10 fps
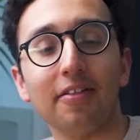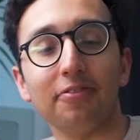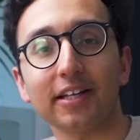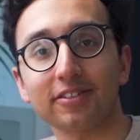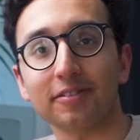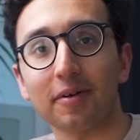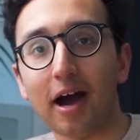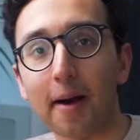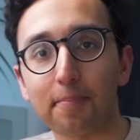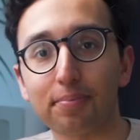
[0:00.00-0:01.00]
that's
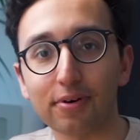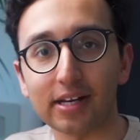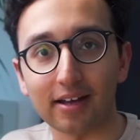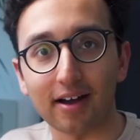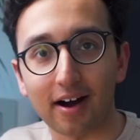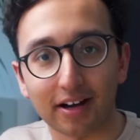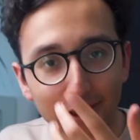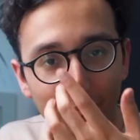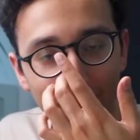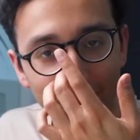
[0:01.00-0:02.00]
a pretty high
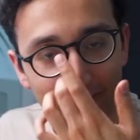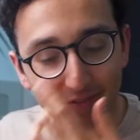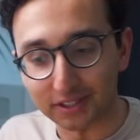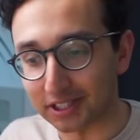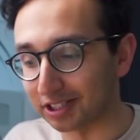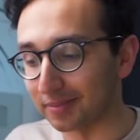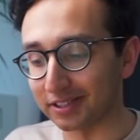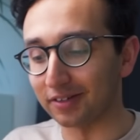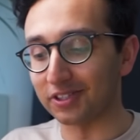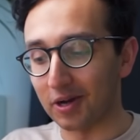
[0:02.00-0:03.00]
typing speed if I say so
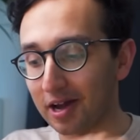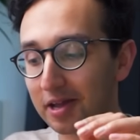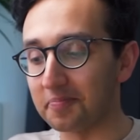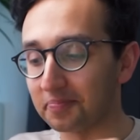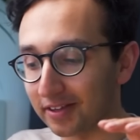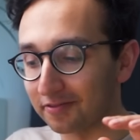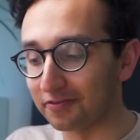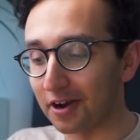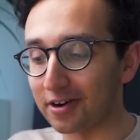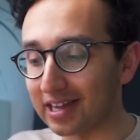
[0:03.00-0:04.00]
myself. So I am
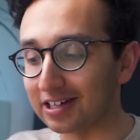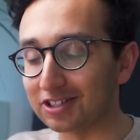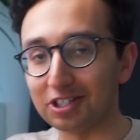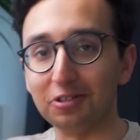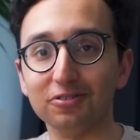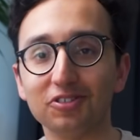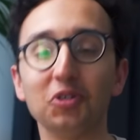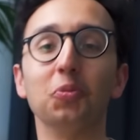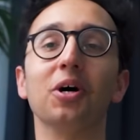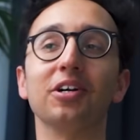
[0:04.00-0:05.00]
very attuned
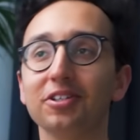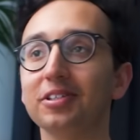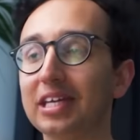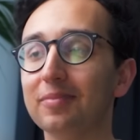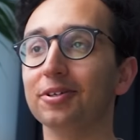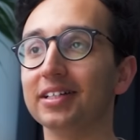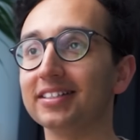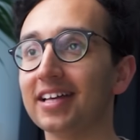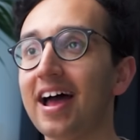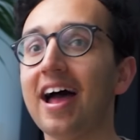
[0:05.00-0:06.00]
to what a good keyboard
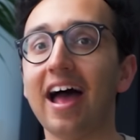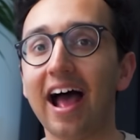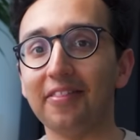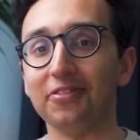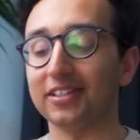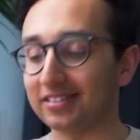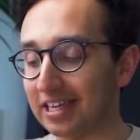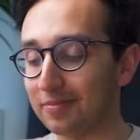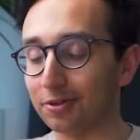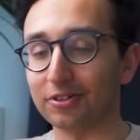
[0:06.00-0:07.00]
is, and this
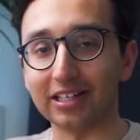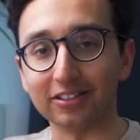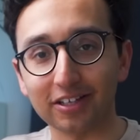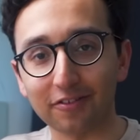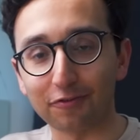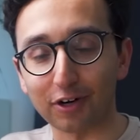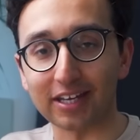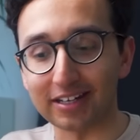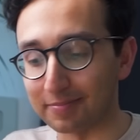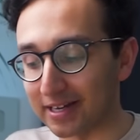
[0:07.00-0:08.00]
keyboard is
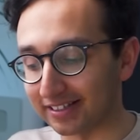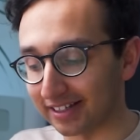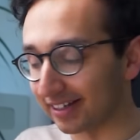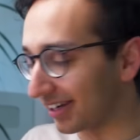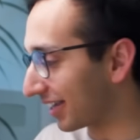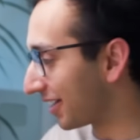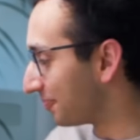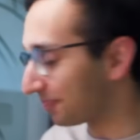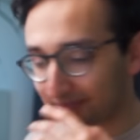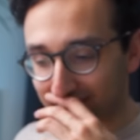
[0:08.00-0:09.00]
freaking amazing. Like,
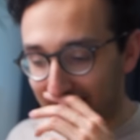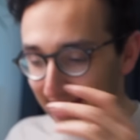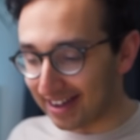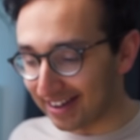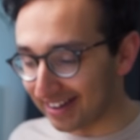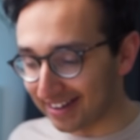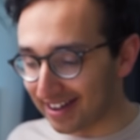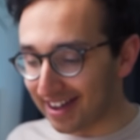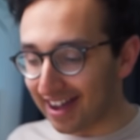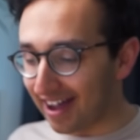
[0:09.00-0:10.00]

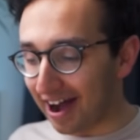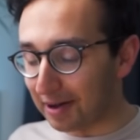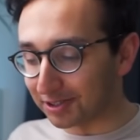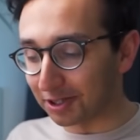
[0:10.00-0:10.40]
I'm